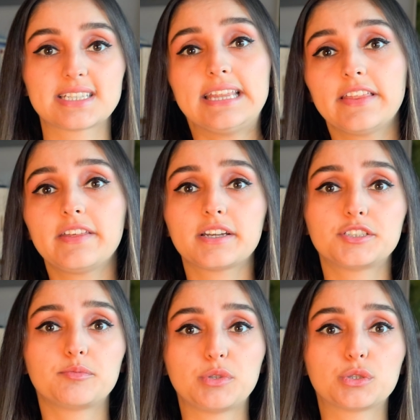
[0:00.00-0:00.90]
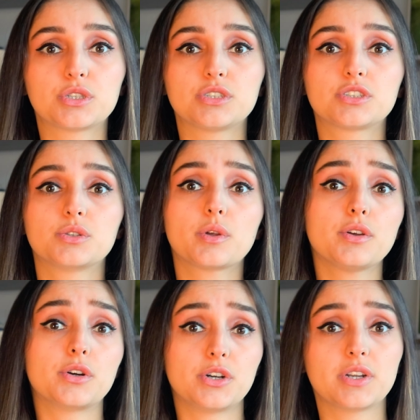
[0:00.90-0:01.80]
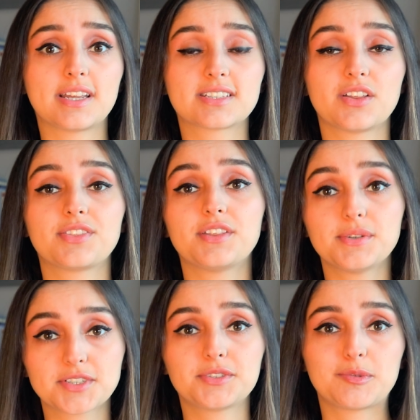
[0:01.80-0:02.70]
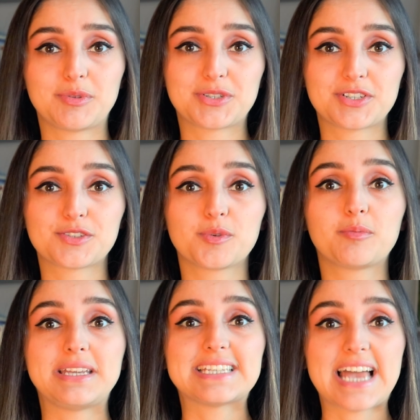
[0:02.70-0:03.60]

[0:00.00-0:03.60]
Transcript: Neither the contributions nor the earnings on those contributions will be